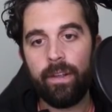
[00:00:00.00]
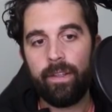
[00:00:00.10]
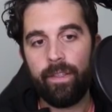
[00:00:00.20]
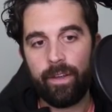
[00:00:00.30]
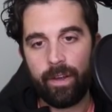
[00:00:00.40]

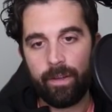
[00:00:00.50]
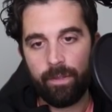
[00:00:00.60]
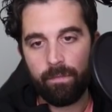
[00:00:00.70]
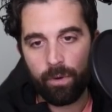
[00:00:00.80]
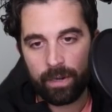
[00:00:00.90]
the
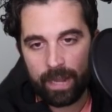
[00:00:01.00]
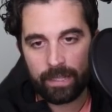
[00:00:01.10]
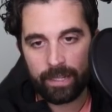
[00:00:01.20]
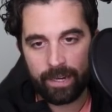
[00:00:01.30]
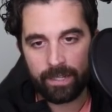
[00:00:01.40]
more
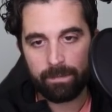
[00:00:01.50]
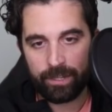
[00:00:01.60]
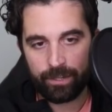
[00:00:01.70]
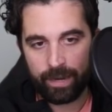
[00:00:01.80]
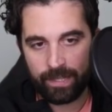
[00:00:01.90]
likely it is my
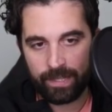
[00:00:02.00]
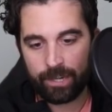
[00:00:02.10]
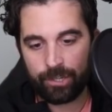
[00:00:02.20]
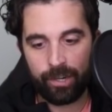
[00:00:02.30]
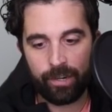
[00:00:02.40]

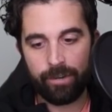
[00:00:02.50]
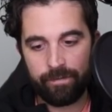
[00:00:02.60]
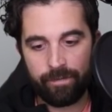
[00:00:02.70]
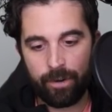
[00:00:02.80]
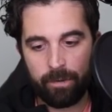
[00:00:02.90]
transaction
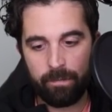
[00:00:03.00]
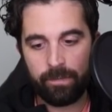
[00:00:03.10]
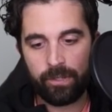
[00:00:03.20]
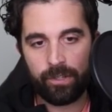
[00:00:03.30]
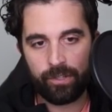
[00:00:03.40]

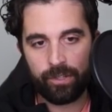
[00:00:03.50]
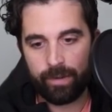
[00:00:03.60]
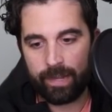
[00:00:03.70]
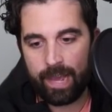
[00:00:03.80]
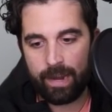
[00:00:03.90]
confirms. So
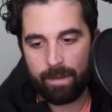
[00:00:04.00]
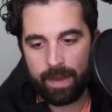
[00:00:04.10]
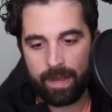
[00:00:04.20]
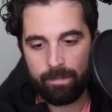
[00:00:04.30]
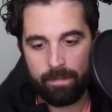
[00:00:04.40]

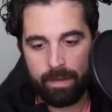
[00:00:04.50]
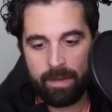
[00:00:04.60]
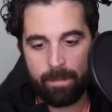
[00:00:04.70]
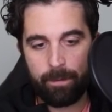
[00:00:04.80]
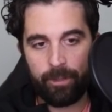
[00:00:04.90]
again,
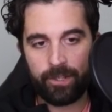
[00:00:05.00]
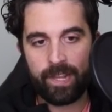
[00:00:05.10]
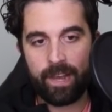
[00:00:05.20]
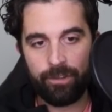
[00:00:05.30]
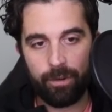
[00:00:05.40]
maybe I put this
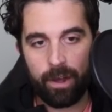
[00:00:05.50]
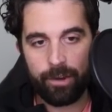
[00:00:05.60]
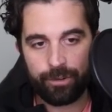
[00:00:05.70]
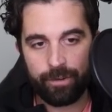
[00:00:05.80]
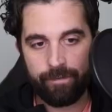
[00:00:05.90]
down to
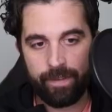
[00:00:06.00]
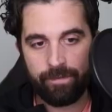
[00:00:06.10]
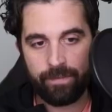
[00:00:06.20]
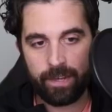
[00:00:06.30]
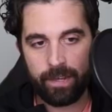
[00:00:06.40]

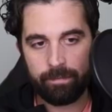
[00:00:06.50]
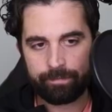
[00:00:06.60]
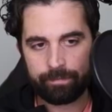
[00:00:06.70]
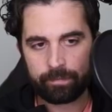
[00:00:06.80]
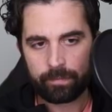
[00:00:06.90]
150.
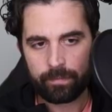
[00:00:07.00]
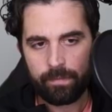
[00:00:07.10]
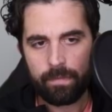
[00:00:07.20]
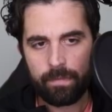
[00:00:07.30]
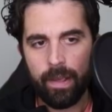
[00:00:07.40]

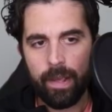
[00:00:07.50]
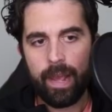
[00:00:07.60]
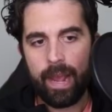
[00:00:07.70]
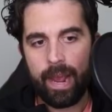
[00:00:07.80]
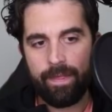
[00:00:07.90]

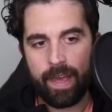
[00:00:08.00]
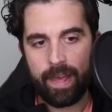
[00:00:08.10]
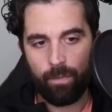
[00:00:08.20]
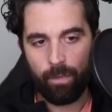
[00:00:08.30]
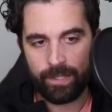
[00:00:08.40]
And
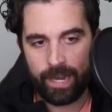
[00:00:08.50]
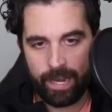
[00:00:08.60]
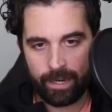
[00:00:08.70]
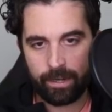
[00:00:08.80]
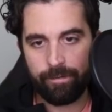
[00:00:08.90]
then once I
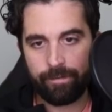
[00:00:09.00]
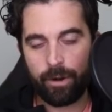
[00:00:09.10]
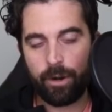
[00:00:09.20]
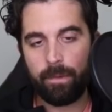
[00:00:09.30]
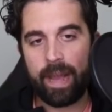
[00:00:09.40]
hit
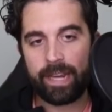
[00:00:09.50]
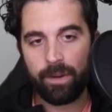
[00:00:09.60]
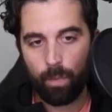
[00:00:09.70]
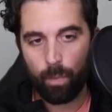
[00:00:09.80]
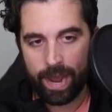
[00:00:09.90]
confirm, I
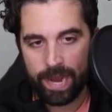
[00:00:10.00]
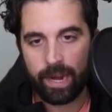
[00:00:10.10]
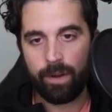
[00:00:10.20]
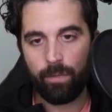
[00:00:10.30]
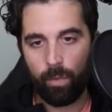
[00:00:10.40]
can wait
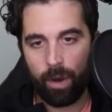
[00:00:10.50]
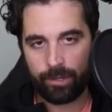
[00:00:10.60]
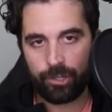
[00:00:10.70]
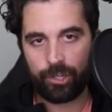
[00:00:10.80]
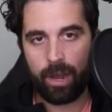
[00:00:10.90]
and
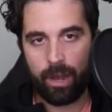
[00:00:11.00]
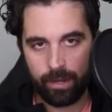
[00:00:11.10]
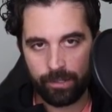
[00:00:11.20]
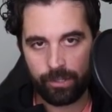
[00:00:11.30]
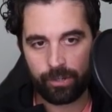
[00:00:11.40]
watch
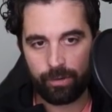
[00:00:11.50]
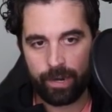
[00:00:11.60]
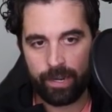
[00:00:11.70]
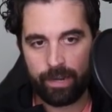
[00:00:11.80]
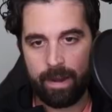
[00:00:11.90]
on
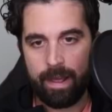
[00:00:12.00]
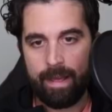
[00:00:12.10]
screen